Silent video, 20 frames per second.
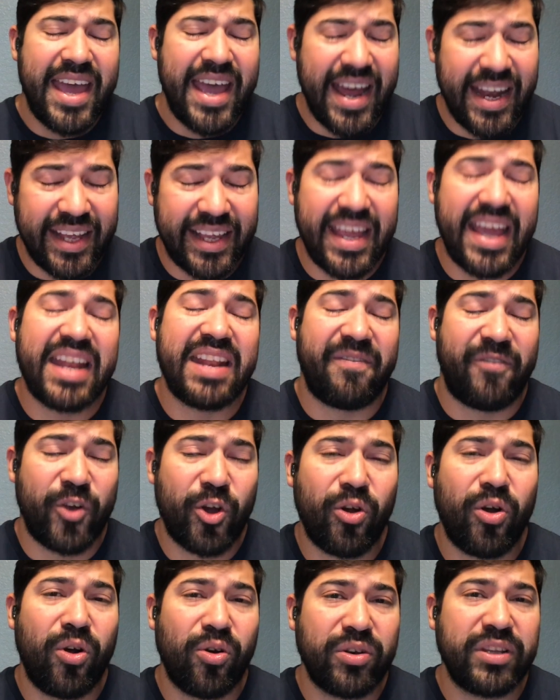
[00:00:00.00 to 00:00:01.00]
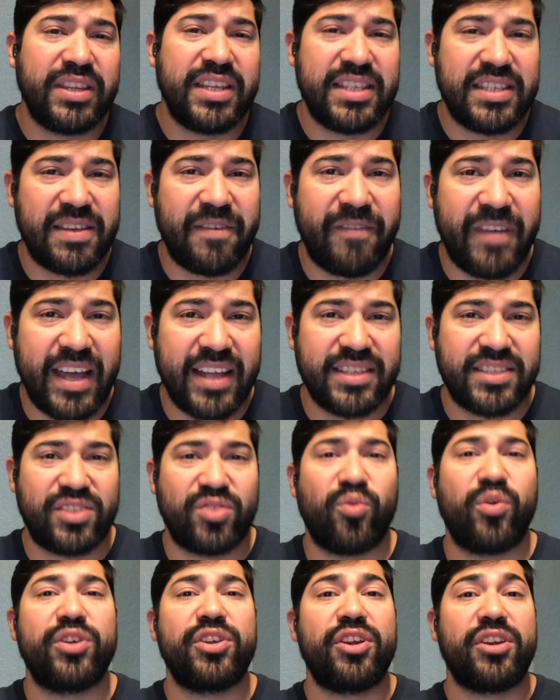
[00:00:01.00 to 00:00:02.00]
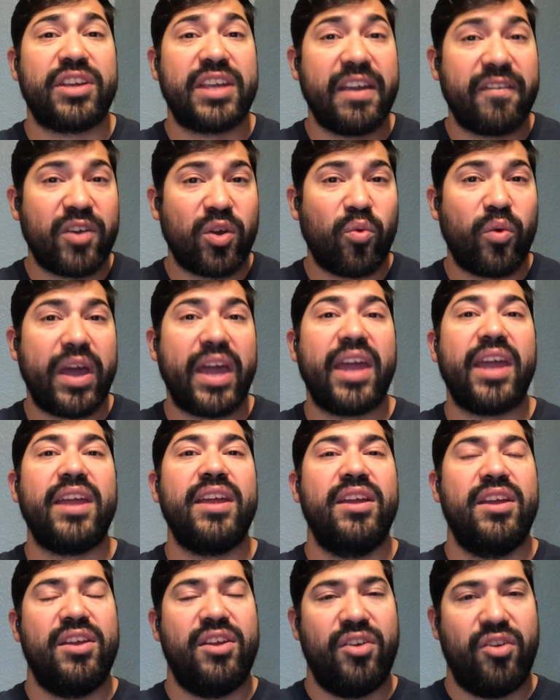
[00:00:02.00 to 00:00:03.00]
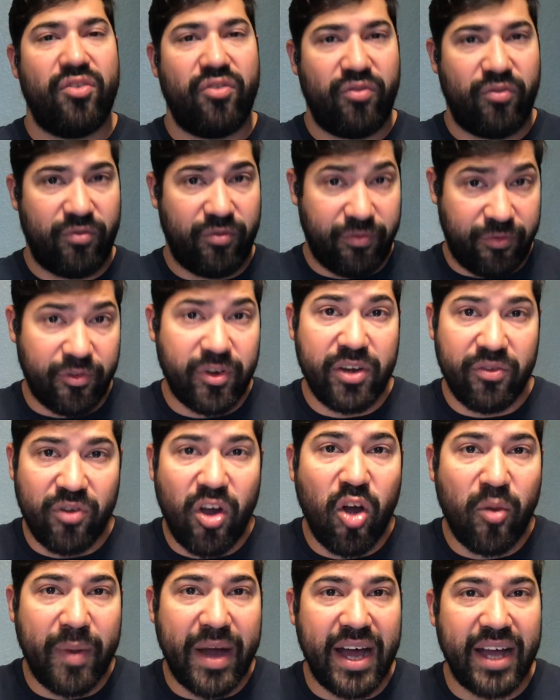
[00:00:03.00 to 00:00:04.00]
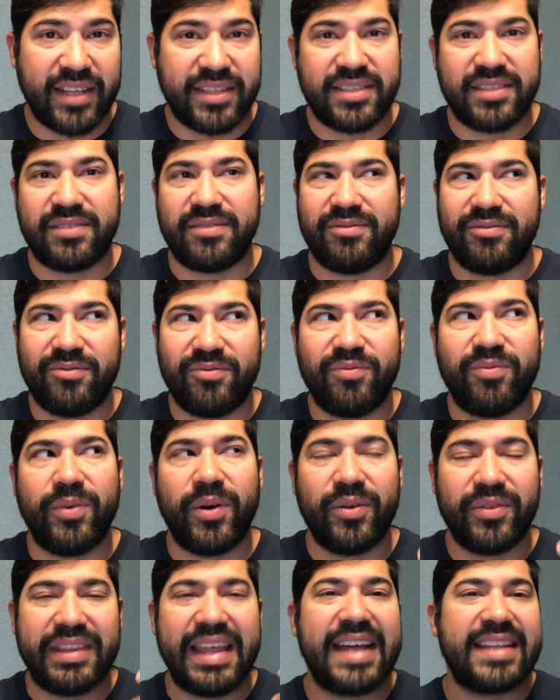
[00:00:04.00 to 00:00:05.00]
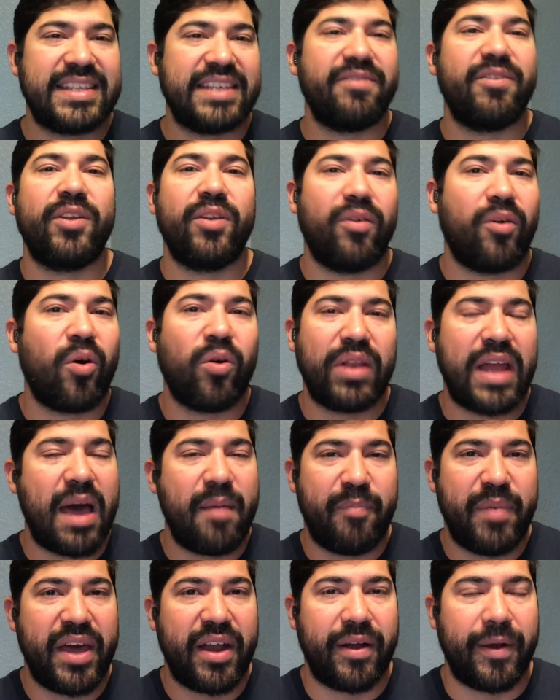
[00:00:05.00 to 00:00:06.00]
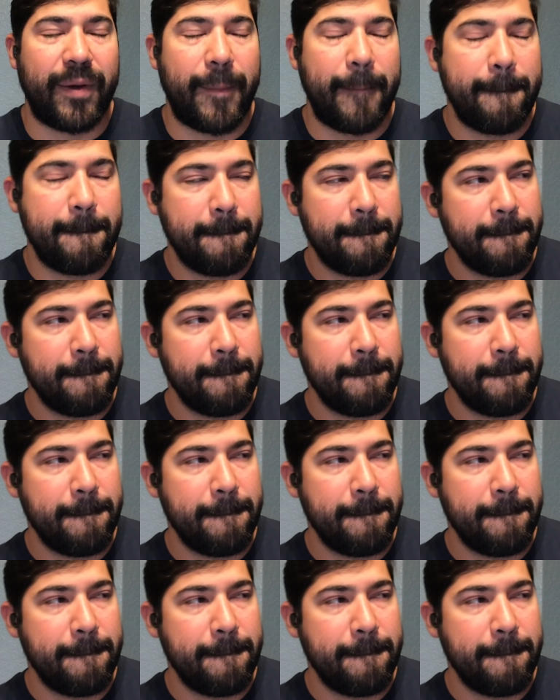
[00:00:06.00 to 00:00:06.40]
And again, if you're holding these events to where you're giving away free robots, well, that's even a whole lot better.